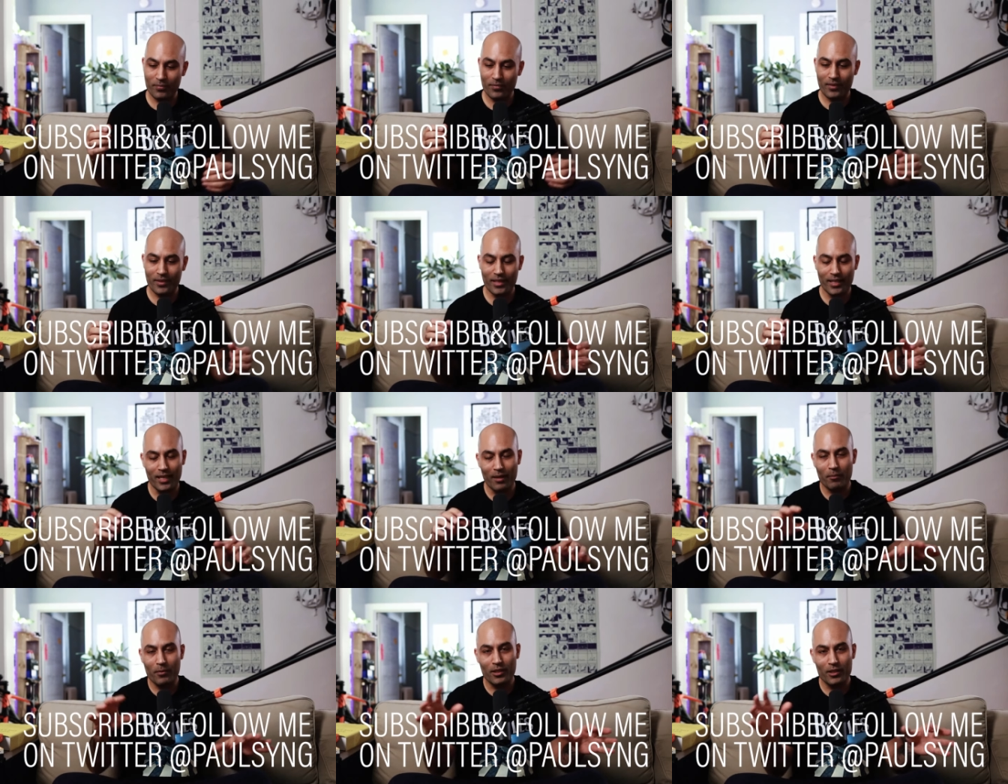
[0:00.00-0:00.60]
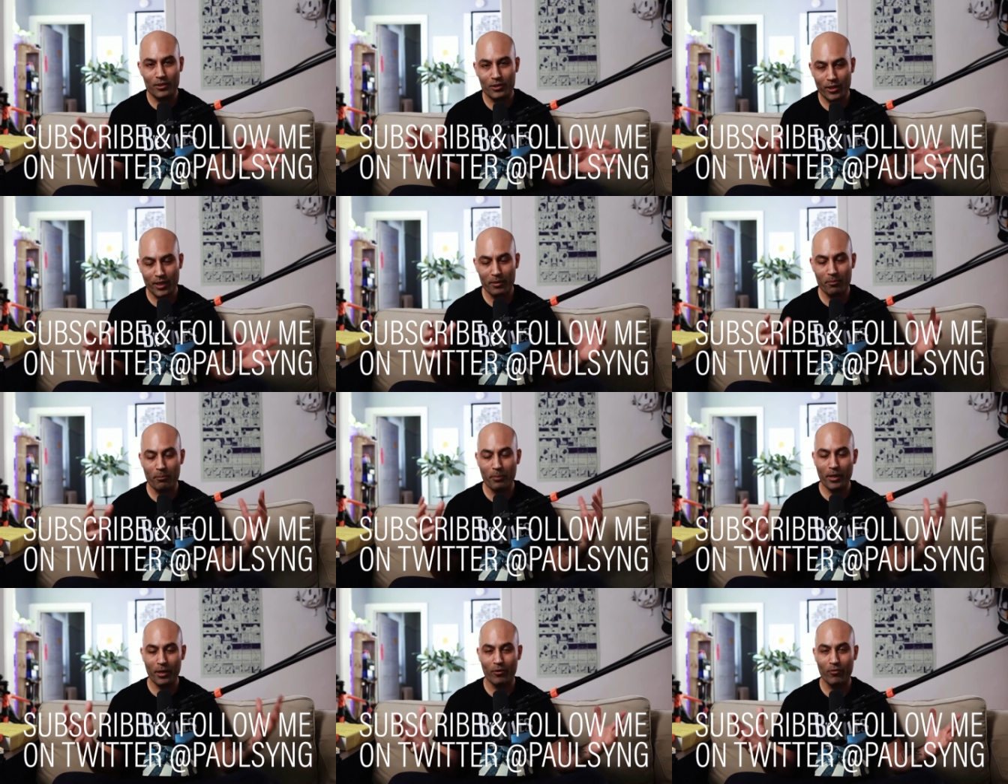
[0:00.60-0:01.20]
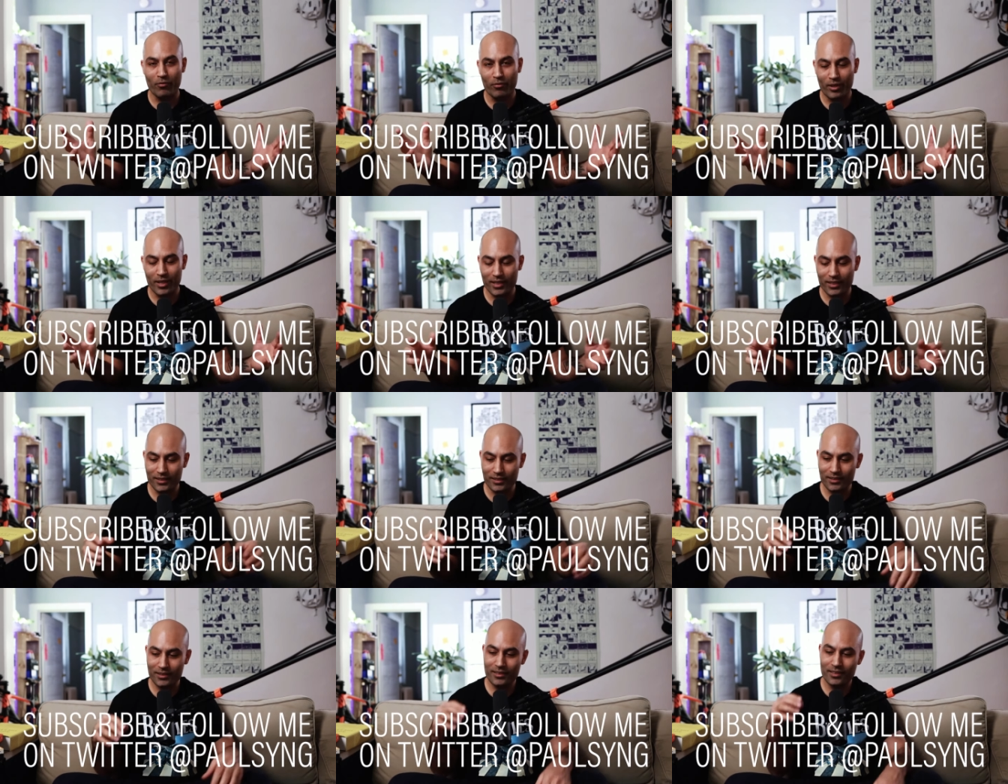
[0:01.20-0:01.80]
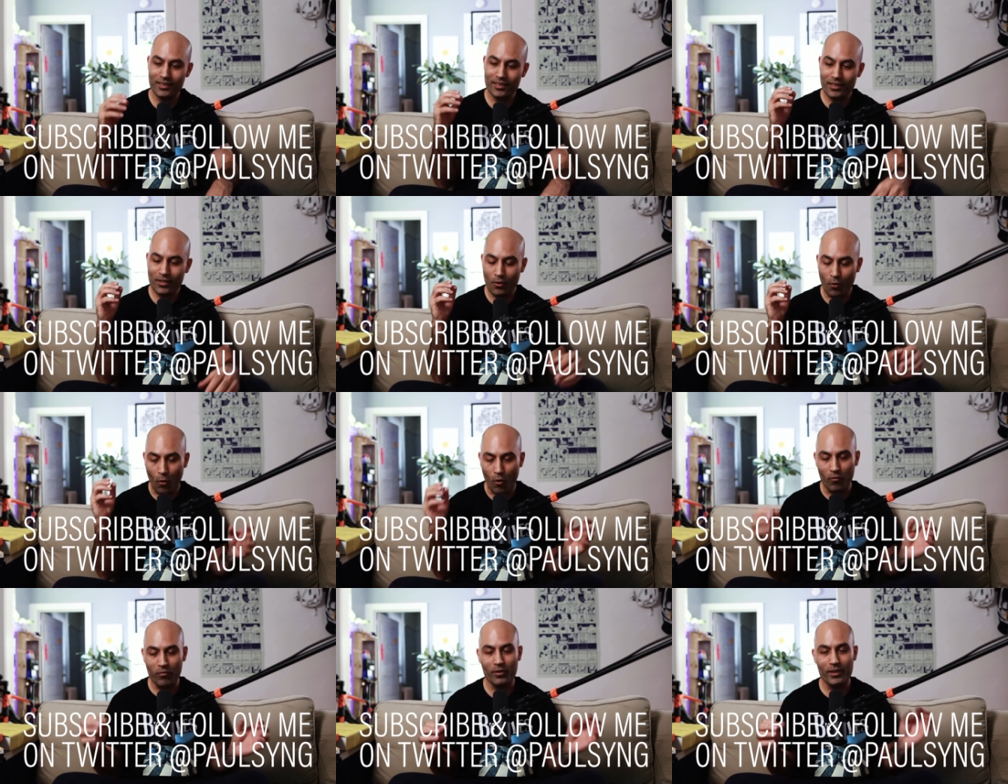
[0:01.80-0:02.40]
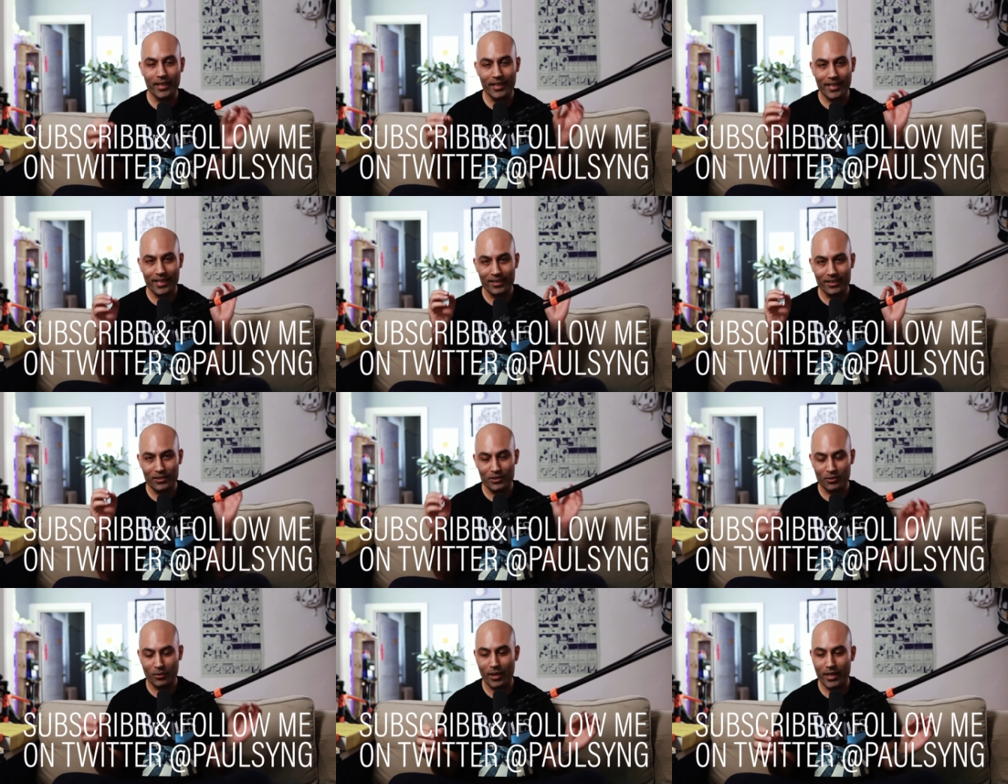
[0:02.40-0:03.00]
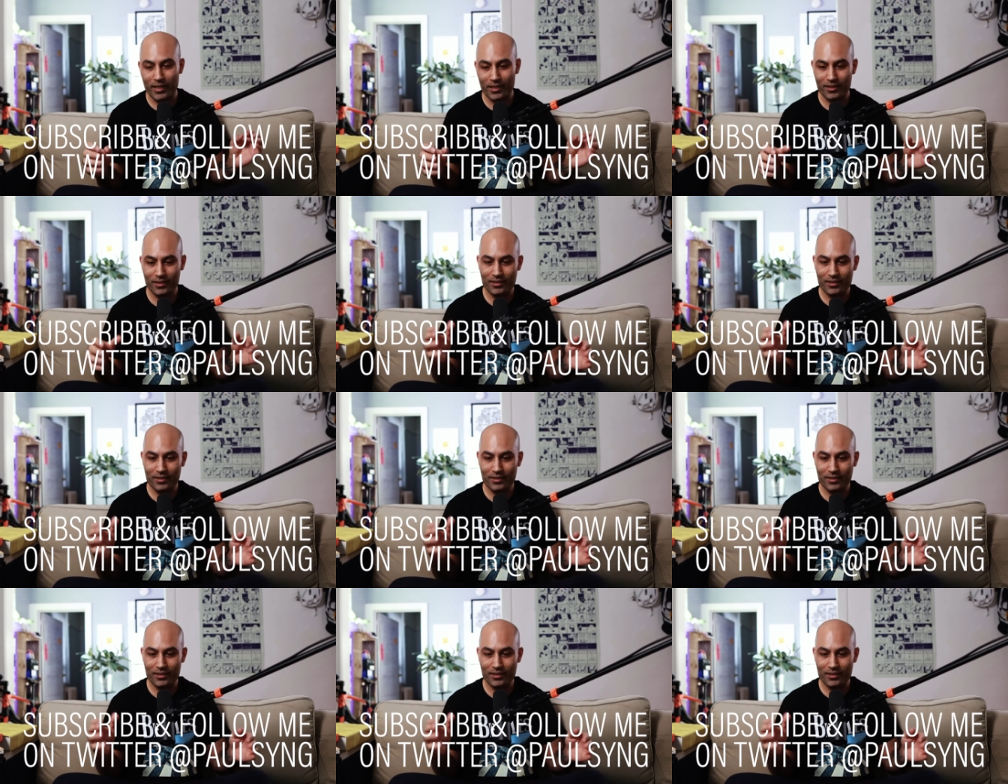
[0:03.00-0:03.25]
And I'm going to try and paraphrase. Hopefully, I get this right.